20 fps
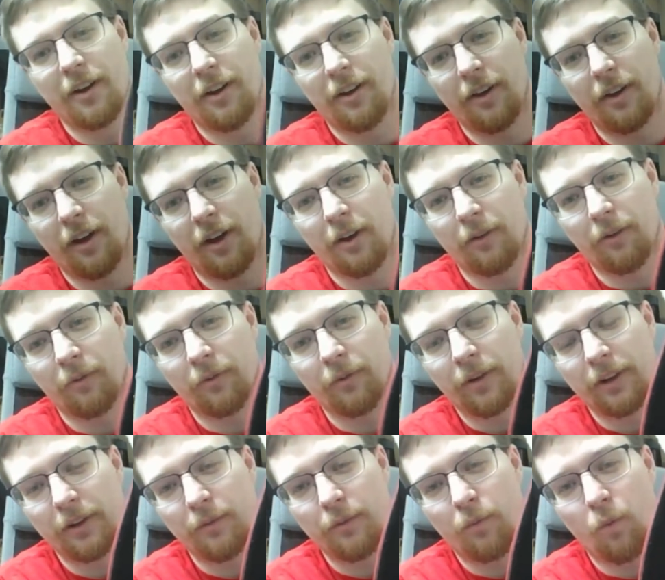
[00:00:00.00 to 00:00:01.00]

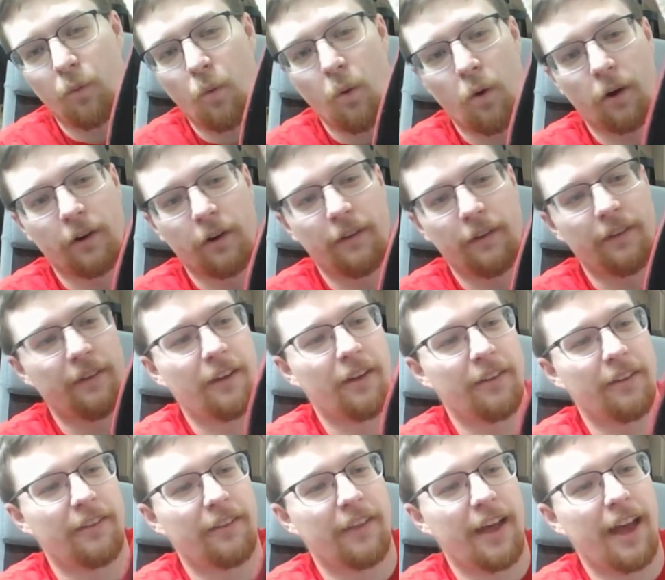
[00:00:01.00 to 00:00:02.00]
really worn
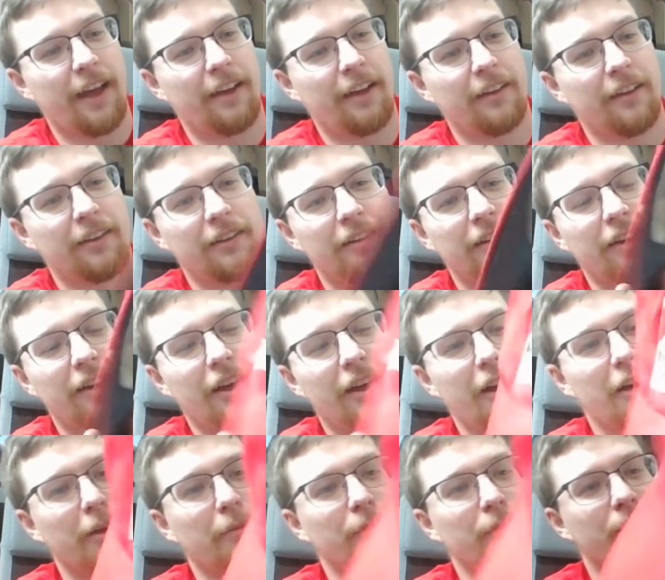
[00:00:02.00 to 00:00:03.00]
on that.
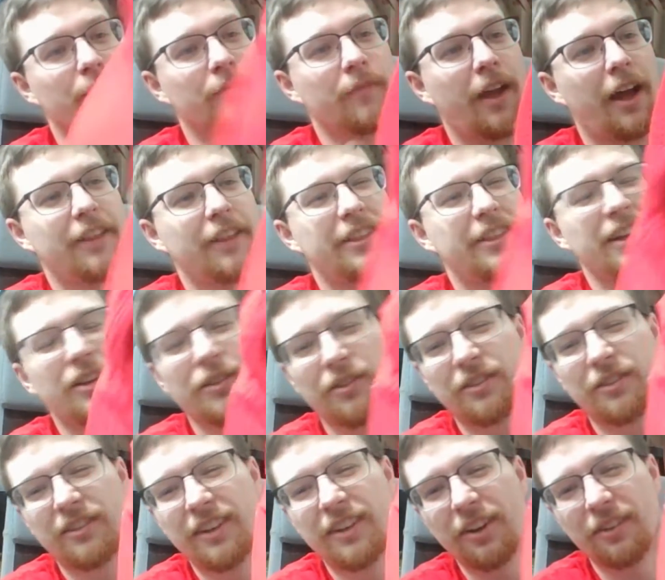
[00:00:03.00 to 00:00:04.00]
I think it'll
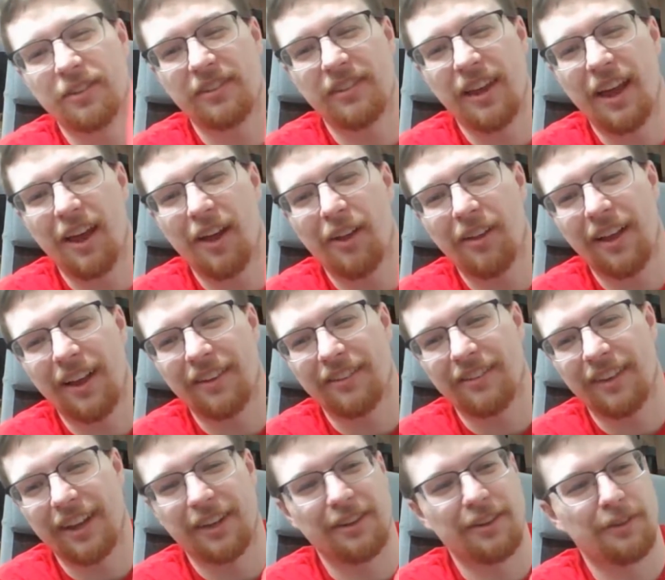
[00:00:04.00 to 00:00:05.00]
still sell
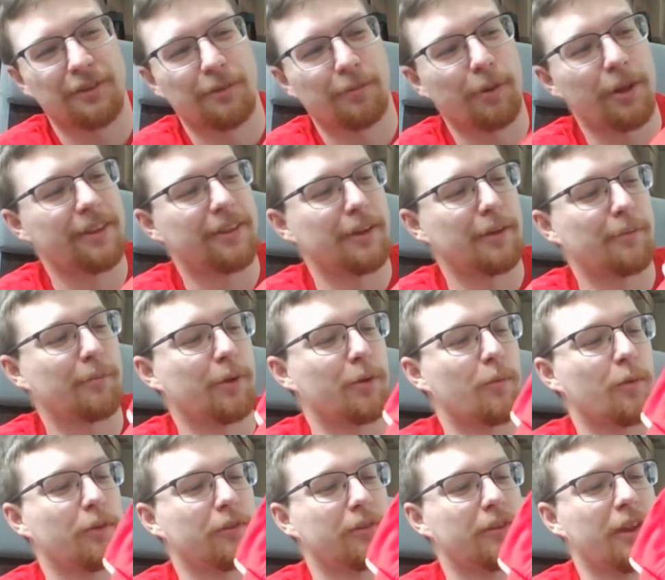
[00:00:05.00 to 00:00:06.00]
as like a display thing, but it
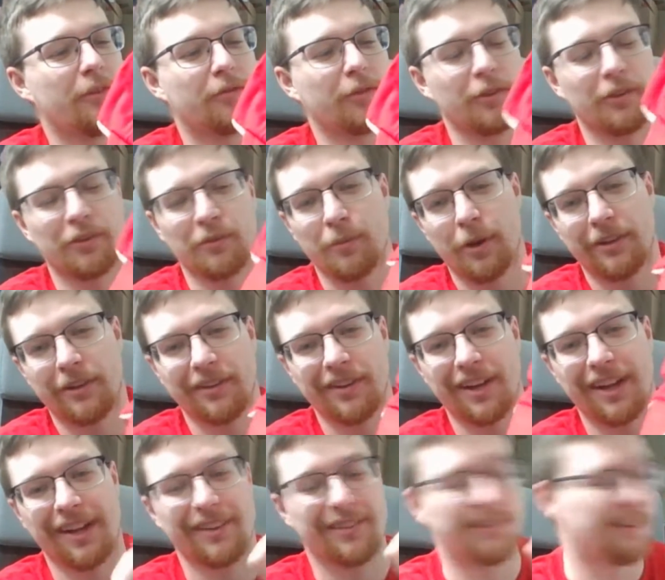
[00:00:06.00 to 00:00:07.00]
won't sell for as much
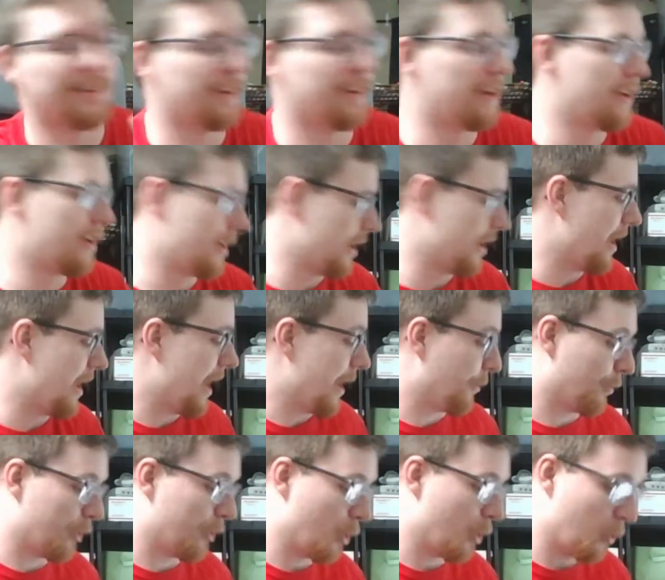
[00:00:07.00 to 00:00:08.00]
as I
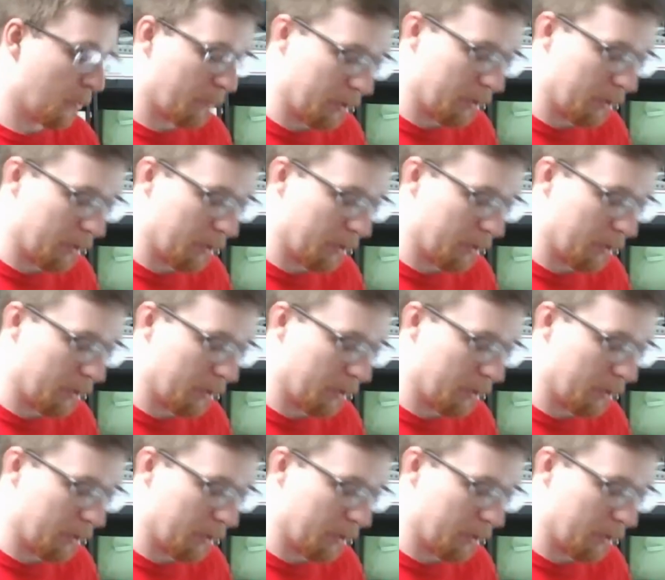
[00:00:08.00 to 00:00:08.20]
would hope.